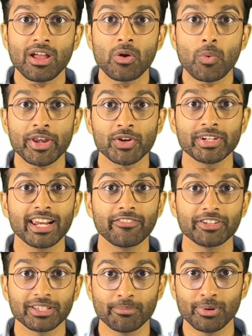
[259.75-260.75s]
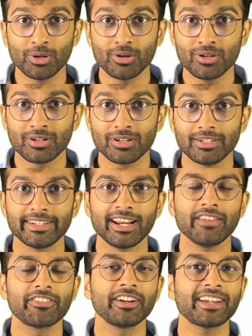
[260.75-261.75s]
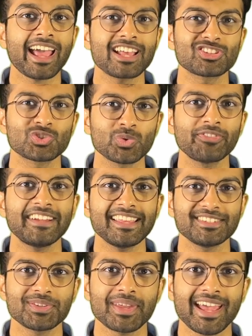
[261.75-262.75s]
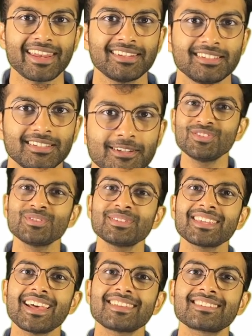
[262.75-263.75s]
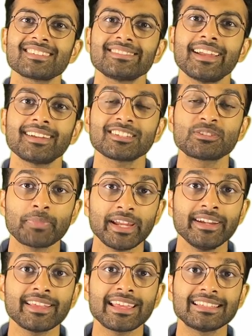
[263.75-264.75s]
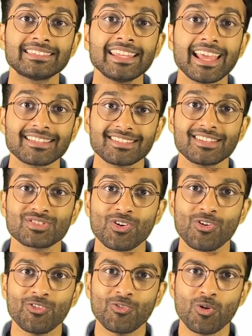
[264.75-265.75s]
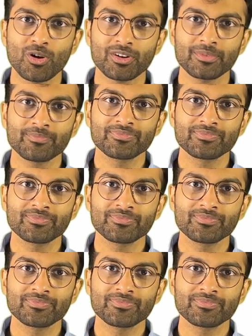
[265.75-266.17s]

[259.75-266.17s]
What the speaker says: when you deliver the blow, deliver it as swiftly as you can. Sun Tzu says that speed is the essence of war.